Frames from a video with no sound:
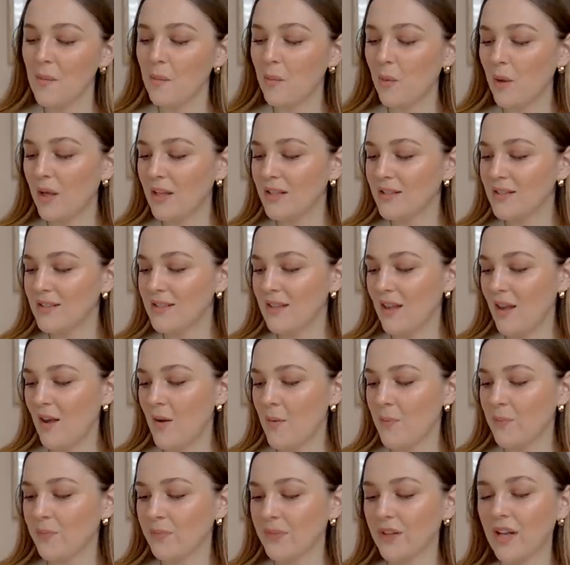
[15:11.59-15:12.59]
but
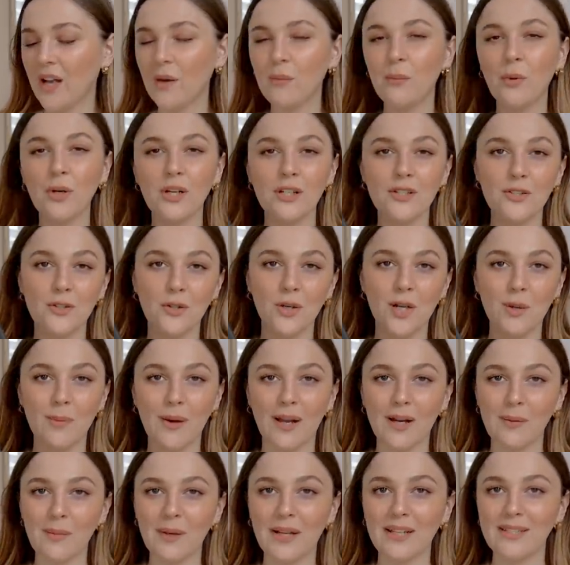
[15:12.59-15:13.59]
I wanted to talk
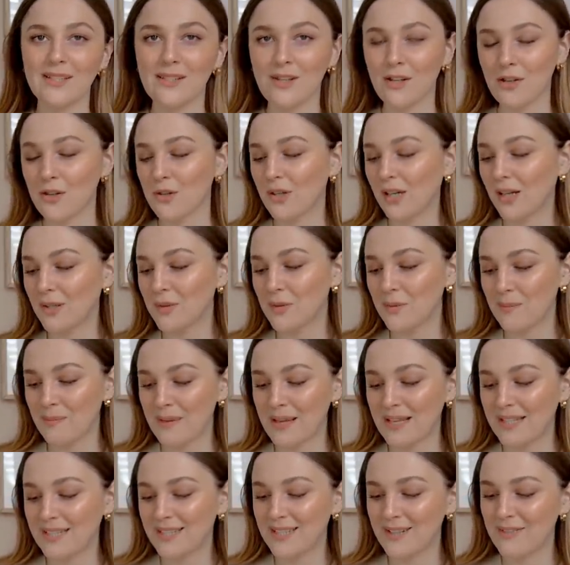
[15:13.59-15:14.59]
about it because I know you guys would
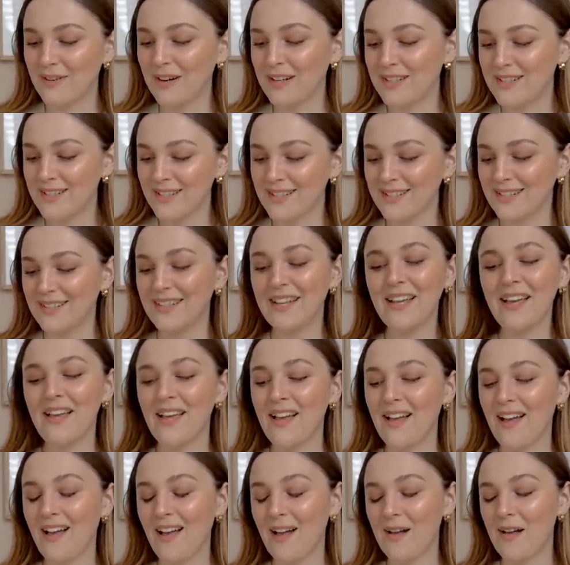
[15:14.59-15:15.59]
miss if I didn't
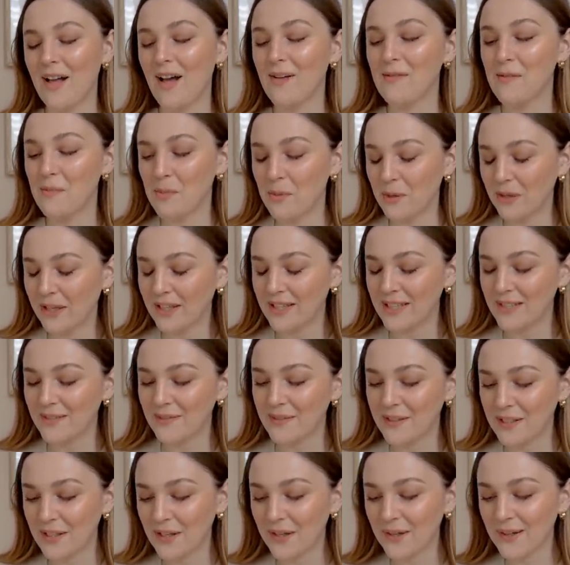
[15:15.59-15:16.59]
have a book in this
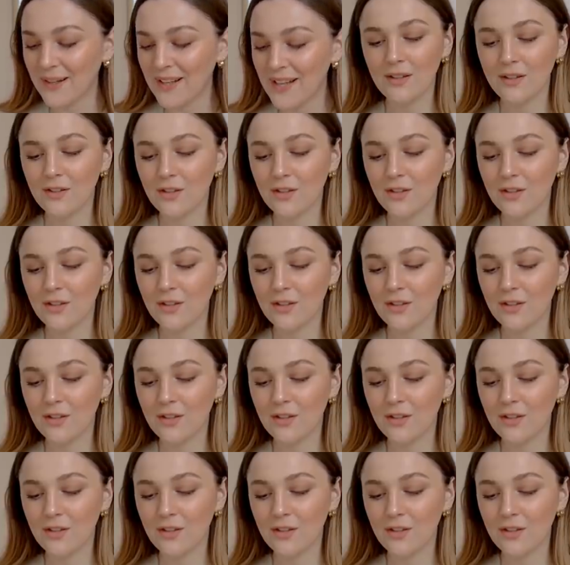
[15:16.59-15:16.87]
video.